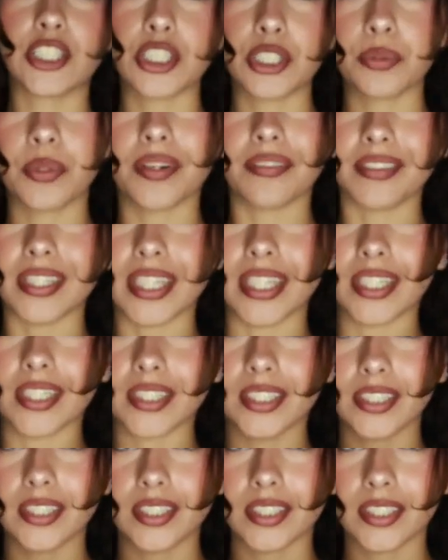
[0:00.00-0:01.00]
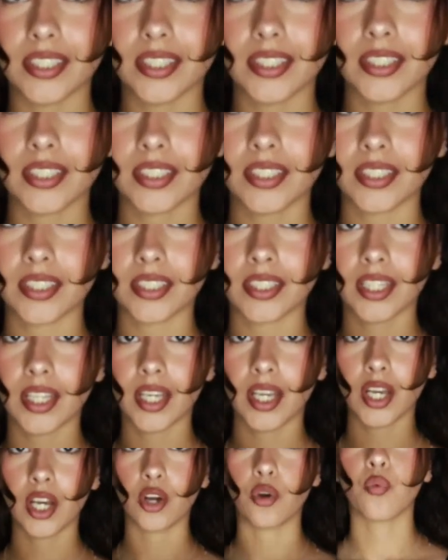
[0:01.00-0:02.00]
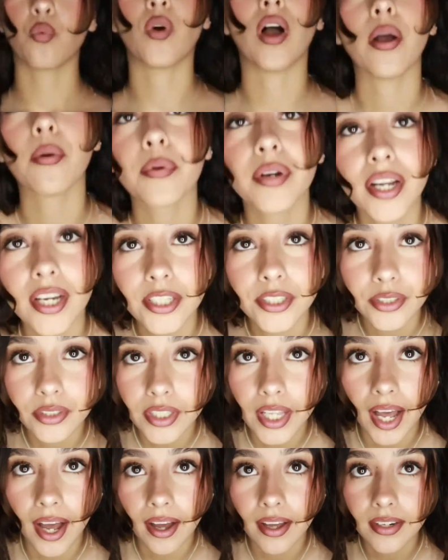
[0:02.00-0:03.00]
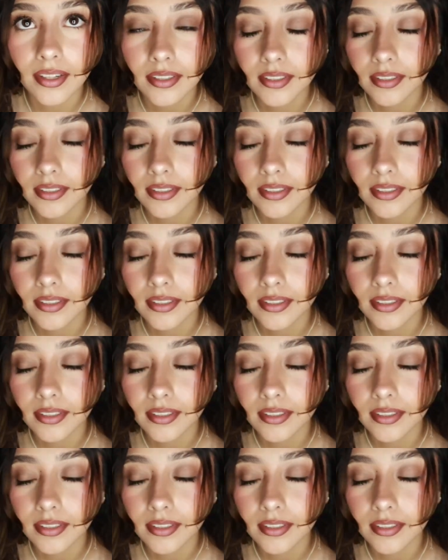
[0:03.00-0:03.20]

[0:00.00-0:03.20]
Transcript: two of these. Why would I do that?